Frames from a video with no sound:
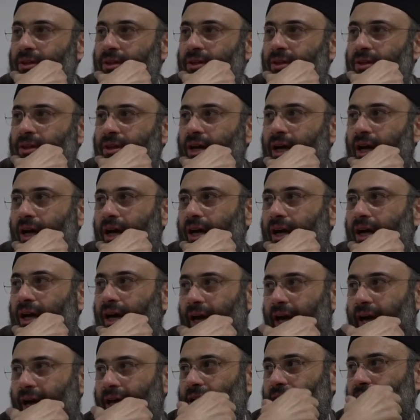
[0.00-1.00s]

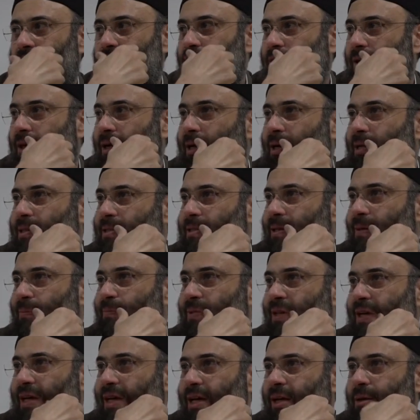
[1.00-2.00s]
And ishara
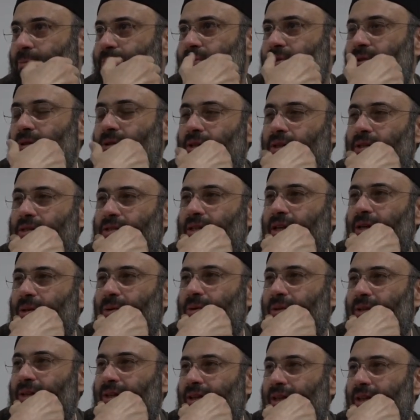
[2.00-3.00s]
sometimes, it's not
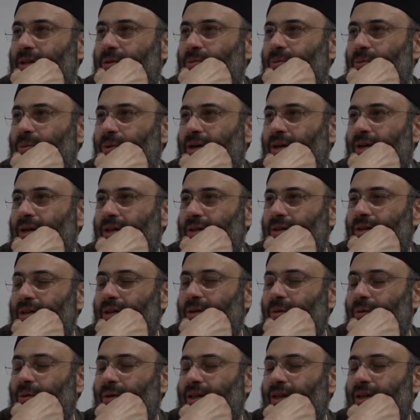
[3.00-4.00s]
only that
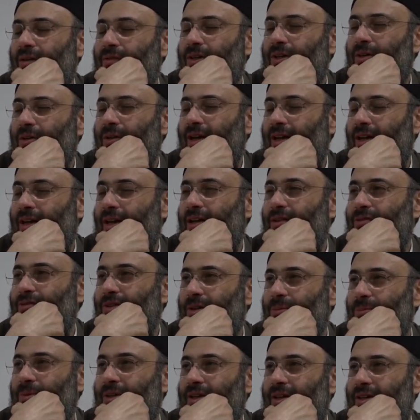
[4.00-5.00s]
whatever you cannot
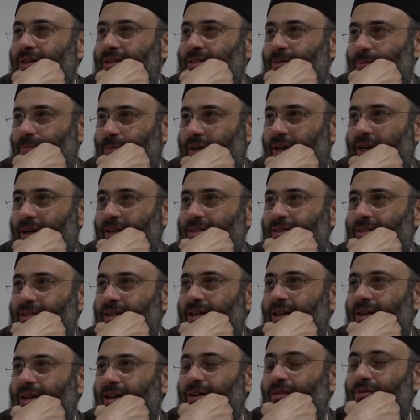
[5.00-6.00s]
verbally express.
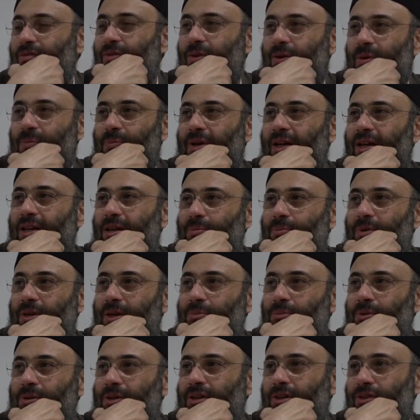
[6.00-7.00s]
For many
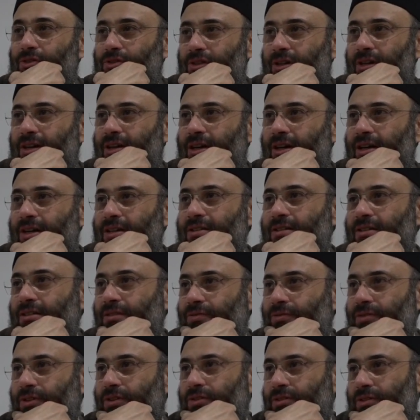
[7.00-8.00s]
people, the ishara is
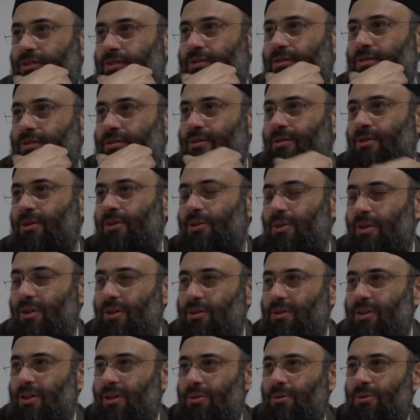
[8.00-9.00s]
sufficient.
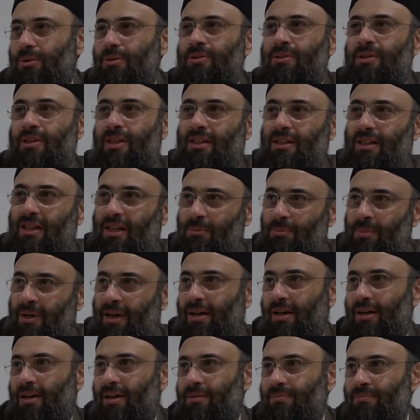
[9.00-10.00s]
They don't need
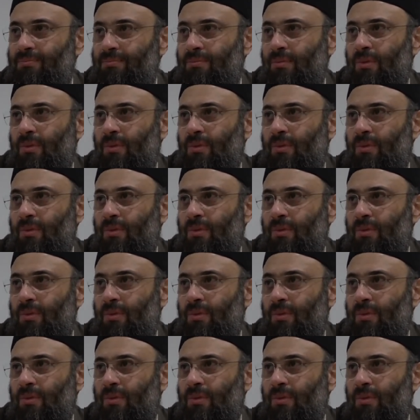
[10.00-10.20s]
ibara.